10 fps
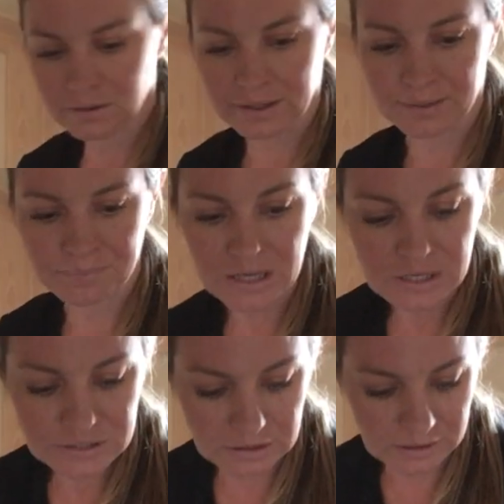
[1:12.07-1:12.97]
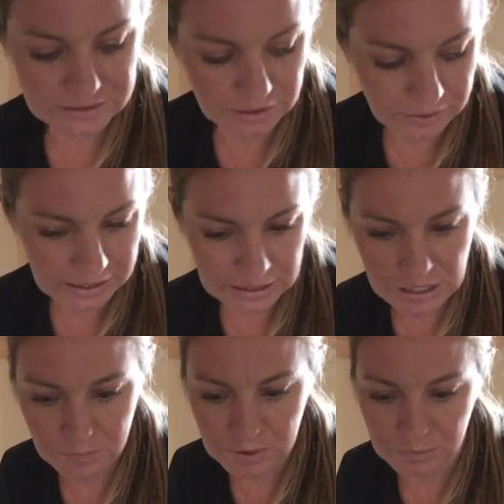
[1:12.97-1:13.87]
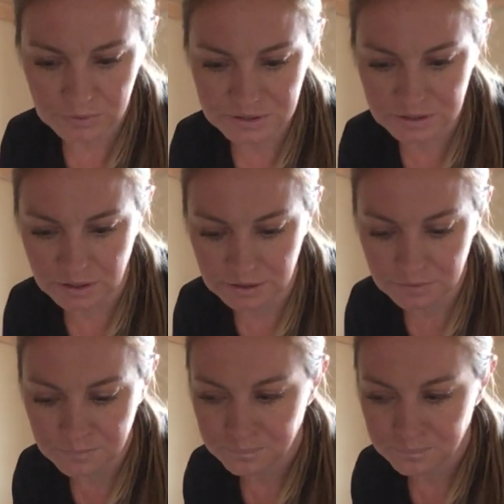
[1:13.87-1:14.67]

Okay, so let's go ahead and we will start,